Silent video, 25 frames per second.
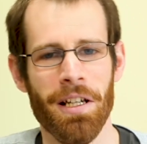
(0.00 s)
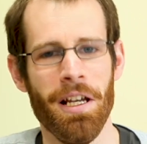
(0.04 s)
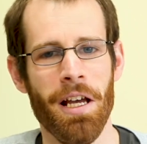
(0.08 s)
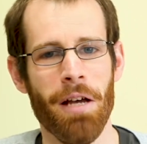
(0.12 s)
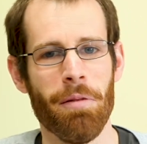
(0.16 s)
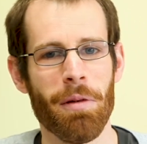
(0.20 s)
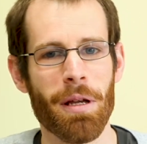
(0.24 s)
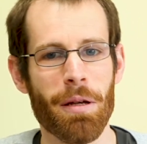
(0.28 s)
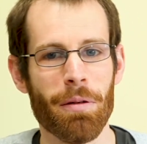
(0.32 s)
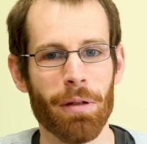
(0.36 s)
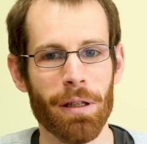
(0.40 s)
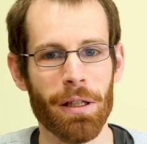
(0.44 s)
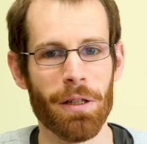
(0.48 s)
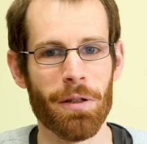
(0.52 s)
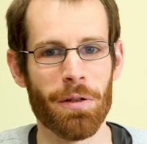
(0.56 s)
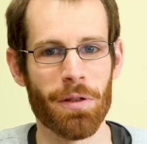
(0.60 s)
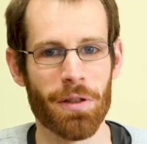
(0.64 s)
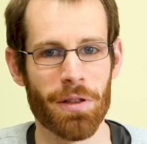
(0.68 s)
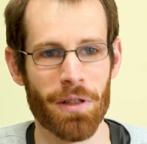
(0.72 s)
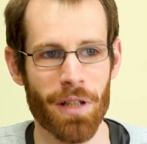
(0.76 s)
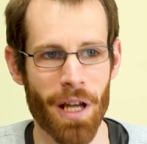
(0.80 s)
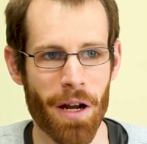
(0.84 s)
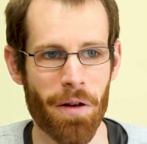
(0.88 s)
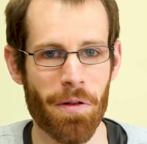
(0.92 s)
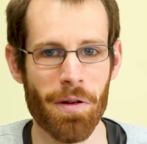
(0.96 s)
People who
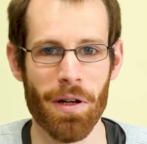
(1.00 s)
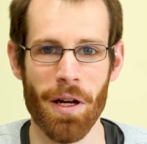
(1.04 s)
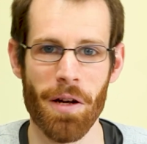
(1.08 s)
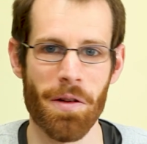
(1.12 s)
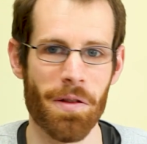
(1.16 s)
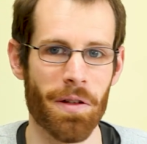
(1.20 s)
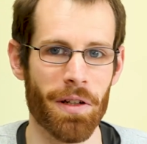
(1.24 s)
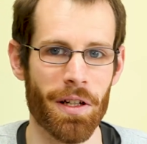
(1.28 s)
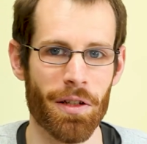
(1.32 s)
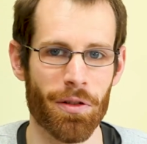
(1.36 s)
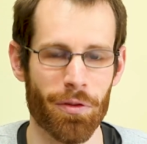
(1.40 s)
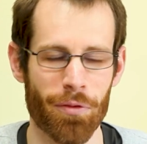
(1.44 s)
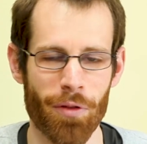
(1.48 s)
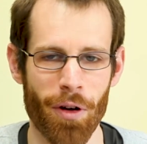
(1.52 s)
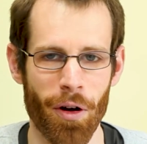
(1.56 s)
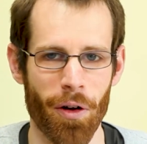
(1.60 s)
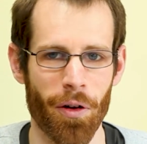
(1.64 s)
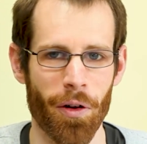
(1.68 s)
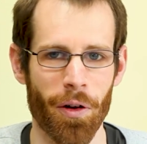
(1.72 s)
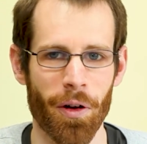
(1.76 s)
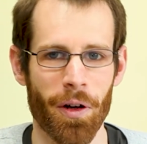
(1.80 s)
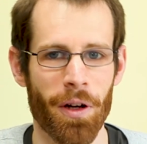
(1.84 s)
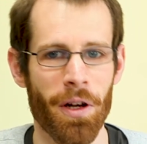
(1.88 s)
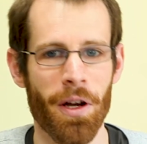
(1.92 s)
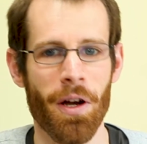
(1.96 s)
don't know that it's
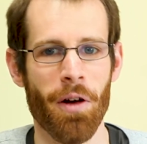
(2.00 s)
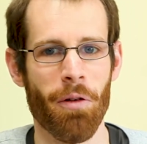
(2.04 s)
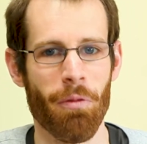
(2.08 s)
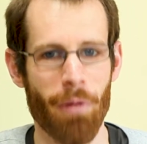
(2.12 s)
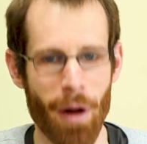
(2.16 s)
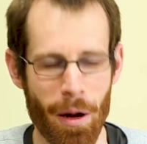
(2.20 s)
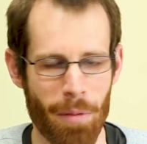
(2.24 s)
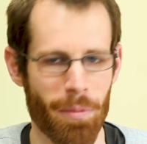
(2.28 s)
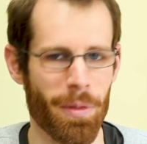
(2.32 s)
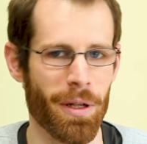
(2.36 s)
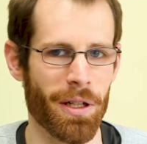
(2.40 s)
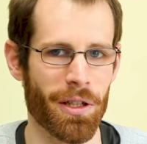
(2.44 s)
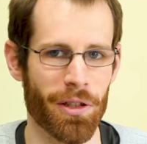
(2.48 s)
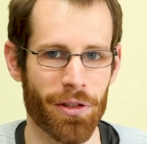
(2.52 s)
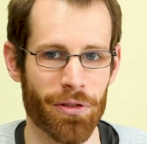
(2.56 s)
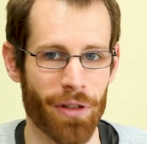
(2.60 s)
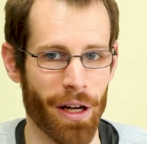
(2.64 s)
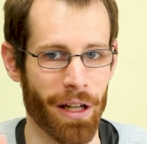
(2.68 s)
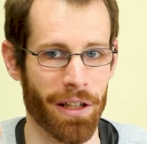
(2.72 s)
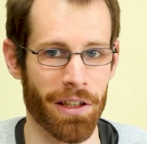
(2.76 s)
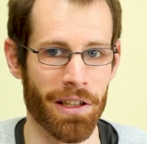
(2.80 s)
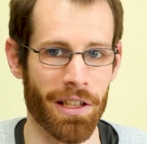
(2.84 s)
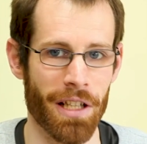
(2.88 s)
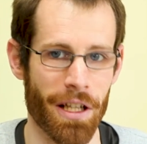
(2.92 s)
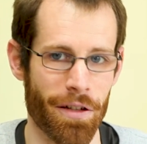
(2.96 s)
wrong won't be
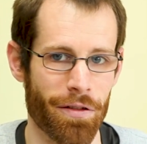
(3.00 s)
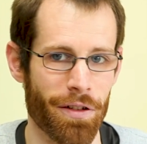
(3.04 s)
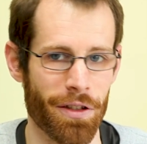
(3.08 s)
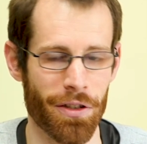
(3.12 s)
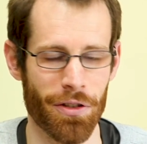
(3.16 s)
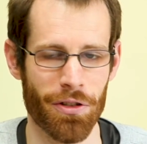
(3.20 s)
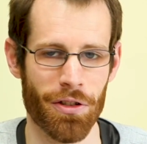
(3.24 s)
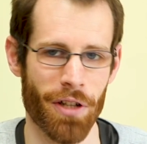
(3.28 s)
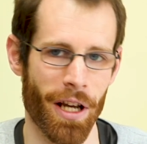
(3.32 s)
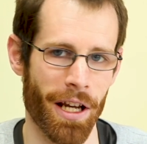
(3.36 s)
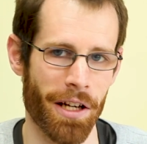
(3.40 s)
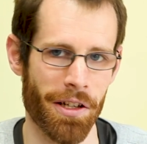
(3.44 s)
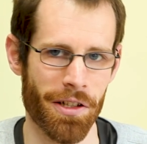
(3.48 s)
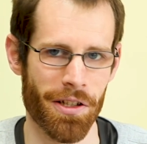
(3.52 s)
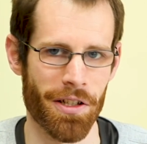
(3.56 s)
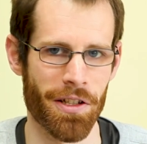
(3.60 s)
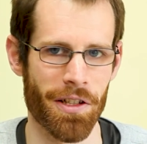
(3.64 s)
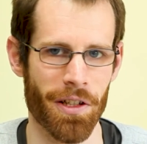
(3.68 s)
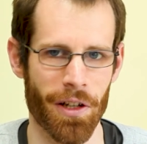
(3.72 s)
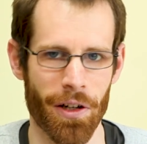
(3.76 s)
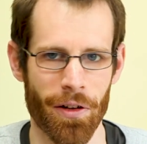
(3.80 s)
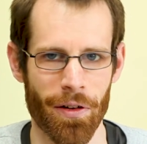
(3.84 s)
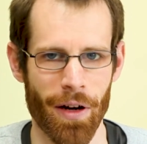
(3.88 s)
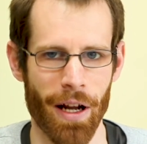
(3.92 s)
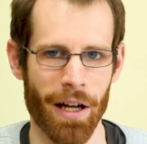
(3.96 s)
distracted if it's changed to the
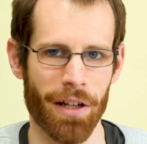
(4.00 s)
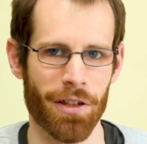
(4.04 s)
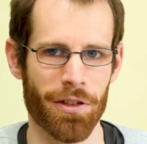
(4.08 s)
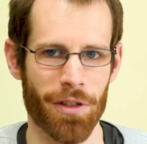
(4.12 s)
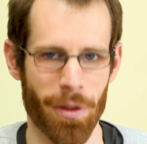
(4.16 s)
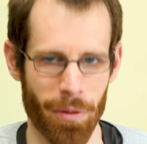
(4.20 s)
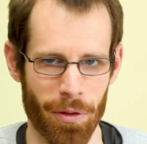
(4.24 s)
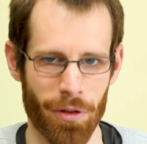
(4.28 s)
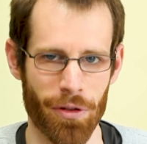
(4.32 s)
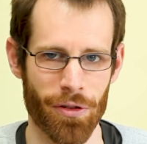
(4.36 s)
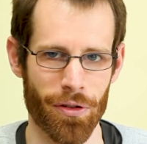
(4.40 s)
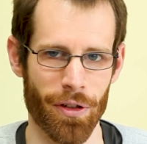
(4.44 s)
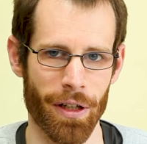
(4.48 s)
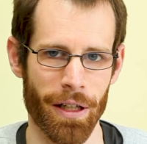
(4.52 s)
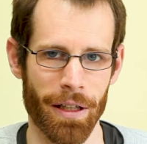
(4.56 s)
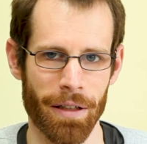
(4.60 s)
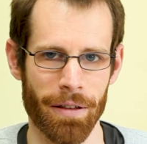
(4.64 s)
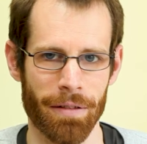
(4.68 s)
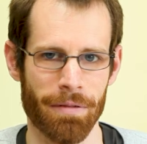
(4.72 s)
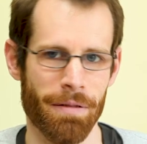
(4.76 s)
correct geometry.